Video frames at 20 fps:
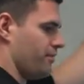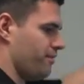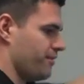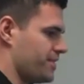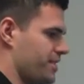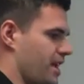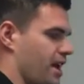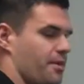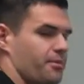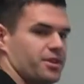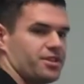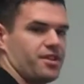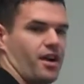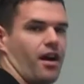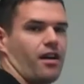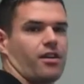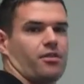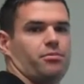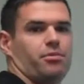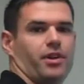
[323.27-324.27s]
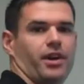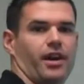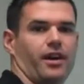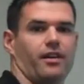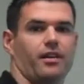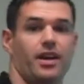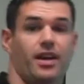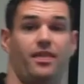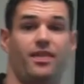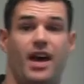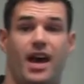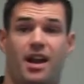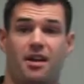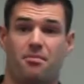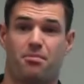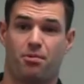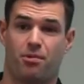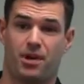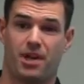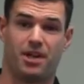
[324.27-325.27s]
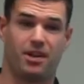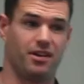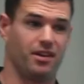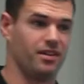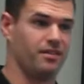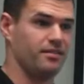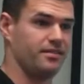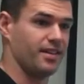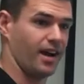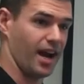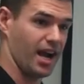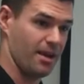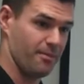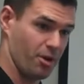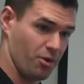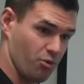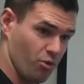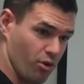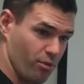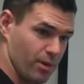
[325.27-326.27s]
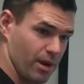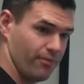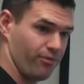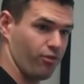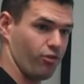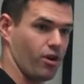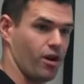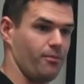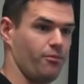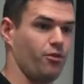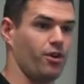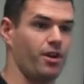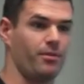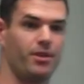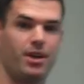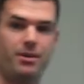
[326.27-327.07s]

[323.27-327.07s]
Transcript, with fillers: say I'm a soccer player. Isn't that a pretty good dynamic warm-up for what I'm